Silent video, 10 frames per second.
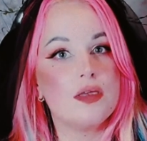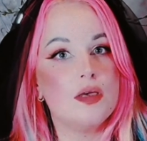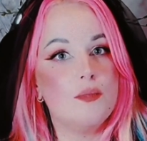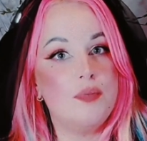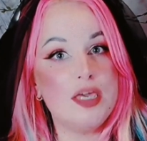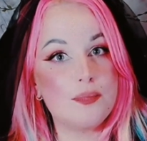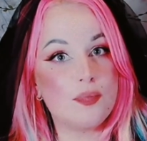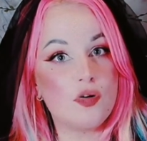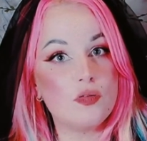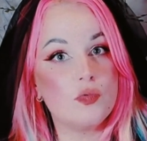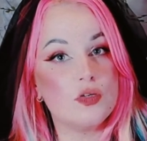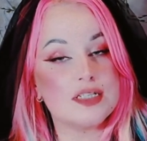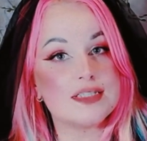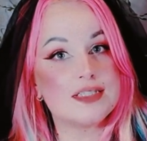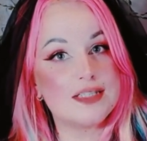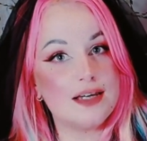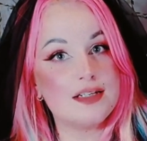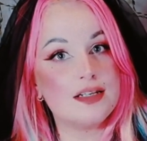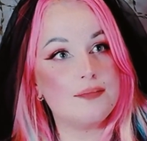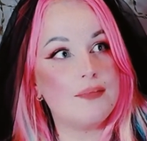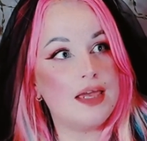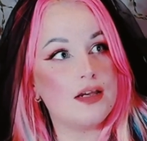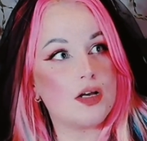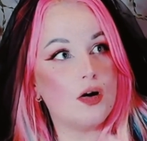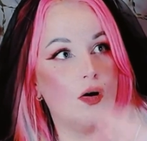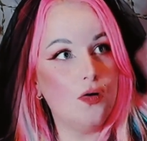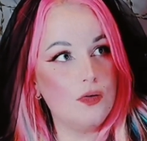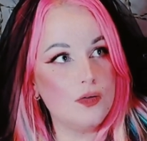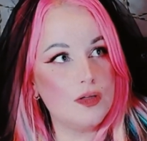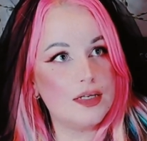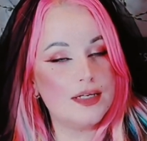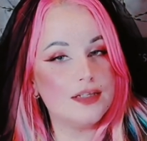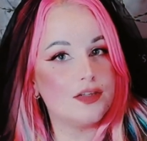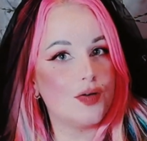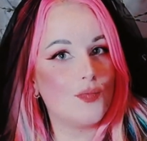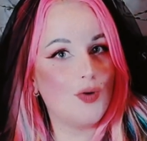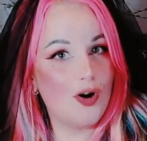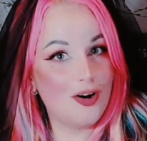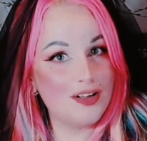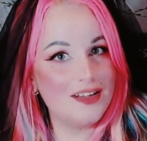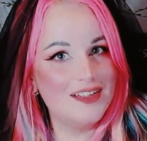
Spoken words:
People would instead make a hole in the wall